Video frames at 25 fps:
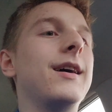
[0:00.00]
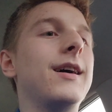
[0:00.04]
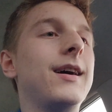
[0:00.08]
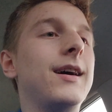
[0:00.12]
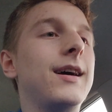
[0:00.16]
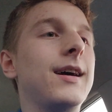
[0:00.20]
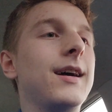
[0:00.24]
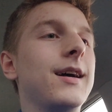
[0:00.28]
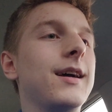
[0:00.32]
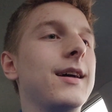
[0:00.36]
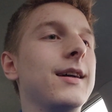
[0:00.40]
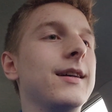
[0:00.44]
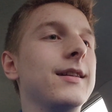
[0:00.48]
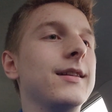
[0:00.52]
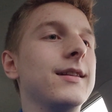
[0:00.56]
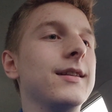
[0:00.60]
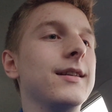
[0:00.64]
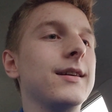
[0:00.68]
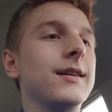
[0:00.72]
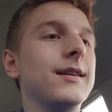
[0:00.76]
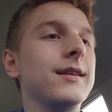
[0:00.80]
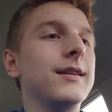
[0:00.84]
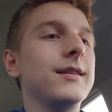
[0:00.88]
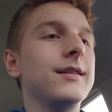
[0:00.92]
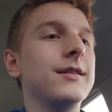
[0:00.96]
and
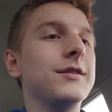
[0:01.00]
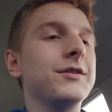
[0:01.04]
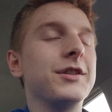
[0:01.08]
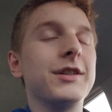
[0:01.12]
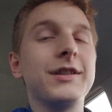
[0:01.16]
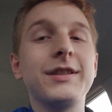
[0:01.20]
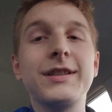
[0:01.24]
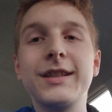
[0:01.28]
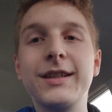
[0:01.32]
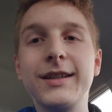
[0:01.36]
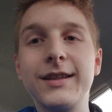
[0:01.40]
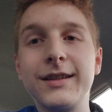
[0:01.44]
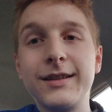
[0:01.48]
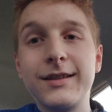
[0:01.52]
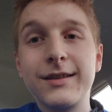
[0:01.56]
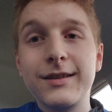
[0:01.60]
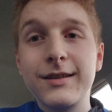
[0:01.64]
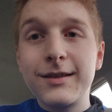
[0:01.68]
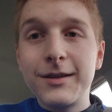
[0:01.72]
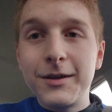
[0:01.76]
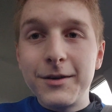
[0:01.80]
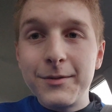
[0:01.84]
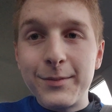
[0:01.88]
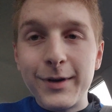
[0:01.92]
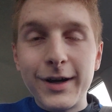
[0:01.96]
just said
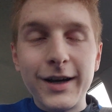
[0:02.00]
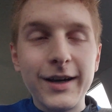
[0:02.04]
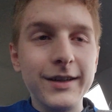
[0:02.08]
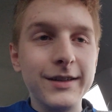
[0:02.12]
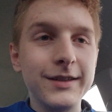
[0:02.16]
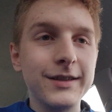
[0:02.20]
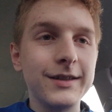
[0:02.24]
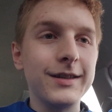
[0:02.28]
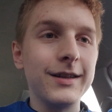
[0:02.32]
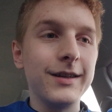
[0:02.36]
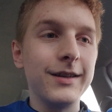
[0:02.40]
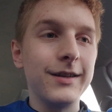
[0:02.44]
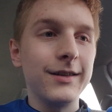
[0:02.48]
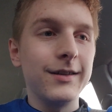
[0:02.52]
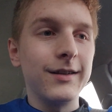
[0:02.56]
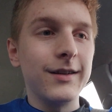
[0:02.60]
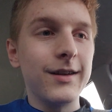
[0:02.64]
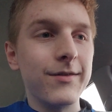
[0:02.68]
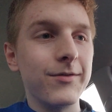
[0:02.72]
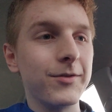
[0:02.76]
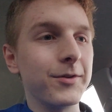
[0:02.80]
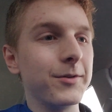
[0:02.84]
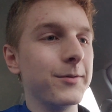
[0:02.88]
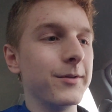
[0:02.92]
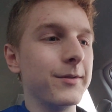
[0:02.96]
goodbyes to
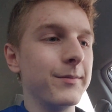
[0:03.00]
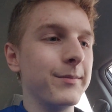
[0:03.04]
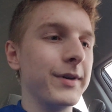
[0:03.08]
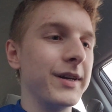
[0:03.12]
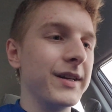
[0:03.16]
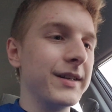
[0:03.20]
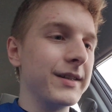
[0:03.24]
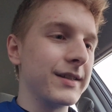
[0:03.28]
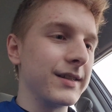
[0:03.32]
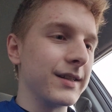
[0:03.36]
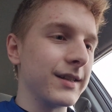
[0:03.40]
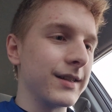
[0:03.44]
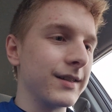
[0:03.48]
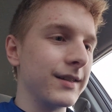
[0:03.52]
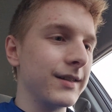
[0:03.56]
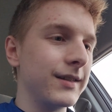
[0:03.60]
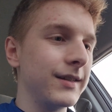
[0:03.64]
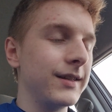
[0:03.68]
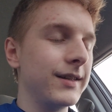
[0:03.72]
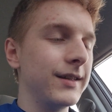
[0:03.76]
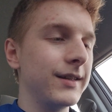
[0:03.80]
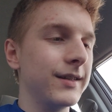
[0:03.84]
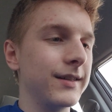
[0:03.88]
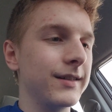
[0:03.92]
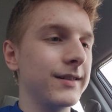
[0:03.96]
everyone
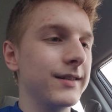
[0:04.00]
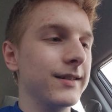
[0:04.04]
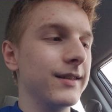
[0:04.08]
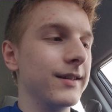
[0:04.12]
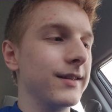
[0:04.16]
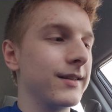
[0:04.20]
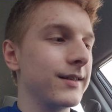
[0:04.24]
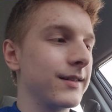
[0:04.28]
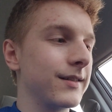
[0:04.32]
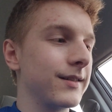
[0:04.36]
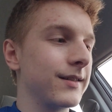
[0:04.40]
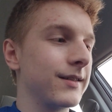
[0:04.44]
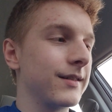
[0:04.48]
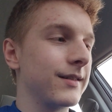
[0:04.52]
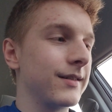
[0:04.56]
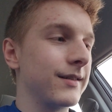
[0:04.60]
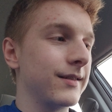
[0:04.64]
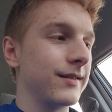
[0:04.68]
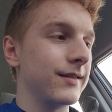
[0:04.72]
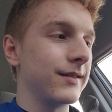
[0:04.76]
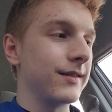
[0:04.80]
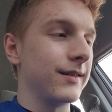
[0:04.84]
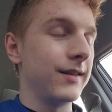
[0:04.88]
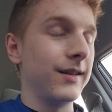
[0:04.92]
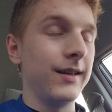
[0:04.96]
basically, and
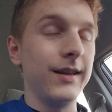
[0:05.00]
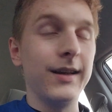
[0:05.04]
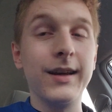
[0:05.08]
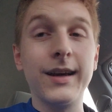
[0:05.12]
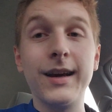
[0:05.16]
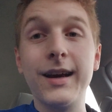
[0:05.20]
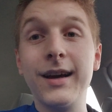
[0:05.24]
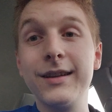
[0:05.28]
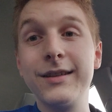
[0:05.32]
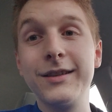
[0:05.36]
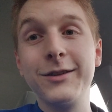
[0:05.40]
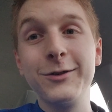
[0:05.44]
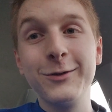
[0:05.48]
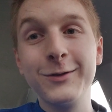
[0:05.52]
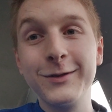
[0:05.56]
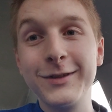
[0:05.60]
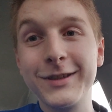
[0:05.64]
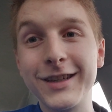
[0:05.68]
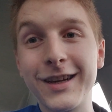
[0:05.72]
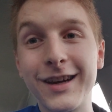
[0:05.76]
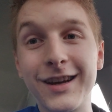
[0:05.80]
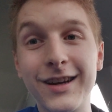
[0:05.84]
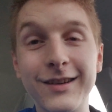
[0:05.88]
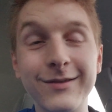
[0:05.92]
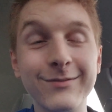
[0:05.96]
yeah, dudes,
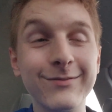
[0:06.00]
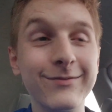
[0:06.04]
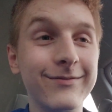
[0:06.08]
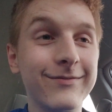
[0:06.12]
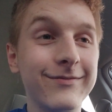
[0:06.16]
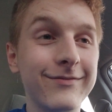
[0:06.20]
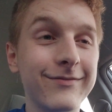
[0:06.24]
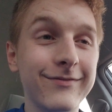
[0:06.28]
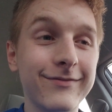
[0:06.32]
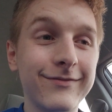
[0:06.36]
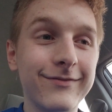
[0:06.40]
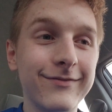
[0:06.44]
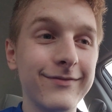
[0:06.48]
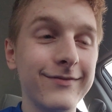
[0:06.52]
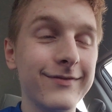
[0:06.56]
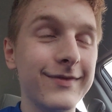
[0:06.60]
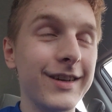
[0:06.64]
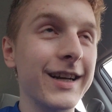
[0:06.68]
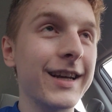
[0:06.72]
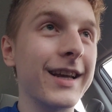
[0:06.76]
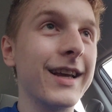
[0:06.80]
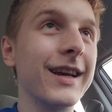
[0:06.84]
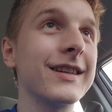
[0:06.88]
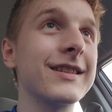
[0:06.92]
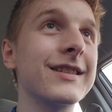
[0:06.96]
I
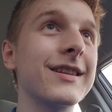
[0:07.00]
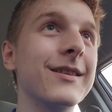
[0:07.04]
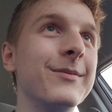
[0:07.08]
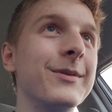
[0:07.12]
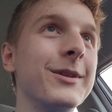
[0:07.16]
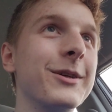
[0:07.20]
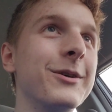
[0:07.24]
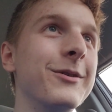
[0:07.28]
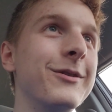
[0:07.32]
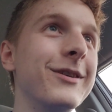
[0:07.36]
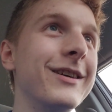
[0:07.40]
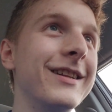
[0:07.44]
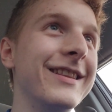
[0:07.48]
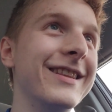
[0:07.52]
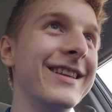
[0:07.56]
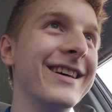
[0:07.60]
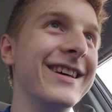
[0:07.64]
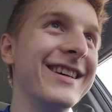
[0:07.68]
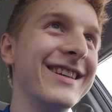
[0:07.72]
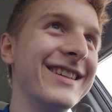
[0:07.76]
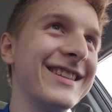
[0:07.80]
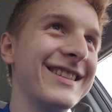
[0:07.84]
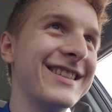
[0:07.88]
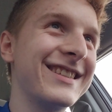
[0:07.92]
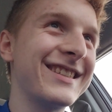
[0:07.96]
guess I'm doing
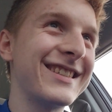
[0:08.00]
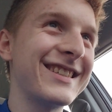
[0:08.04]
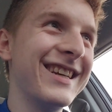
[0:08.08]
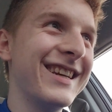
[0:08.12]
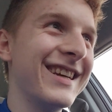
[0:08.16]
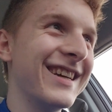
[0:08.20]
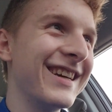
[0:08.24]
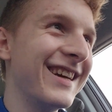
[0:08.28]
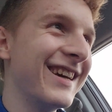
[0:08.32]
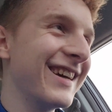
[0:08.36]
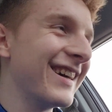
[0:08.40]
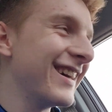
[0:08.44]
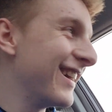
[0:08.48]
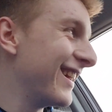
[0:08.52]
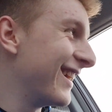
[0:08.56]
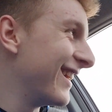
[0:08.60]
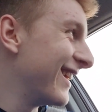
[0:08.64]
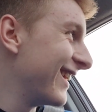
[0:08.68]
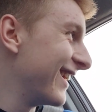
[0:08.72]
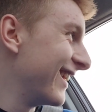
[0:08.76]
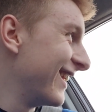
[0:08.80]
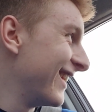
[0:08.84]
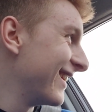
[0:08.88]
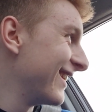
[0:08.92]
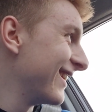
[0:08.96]
this.
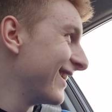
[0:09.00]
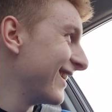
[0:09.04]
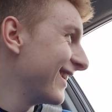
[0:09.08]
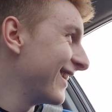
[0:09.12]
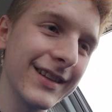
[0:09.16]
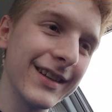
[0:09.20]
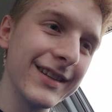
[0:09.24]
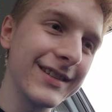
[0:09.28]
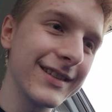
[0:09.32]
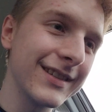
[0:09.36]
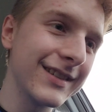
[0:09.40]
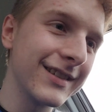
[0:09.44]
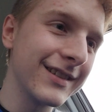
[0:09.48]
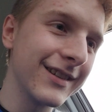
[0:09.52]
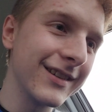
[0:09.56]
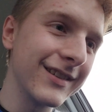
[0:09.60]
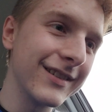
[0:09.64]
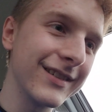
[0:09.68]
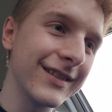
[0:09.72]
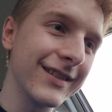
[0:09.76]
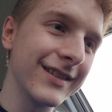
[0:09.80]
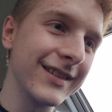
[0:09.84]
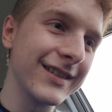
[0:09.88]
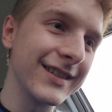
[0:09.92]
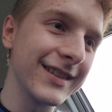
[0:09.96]
Let's start
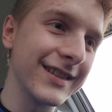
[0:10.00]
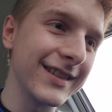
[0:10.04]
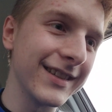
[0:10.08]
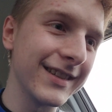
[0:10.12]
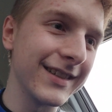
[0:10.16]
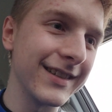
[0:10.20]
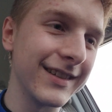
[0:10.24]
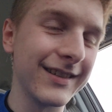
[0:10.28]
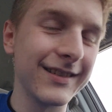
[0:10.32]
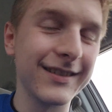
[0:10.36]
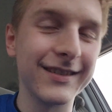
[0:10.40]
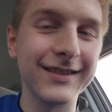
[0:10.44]
this thing.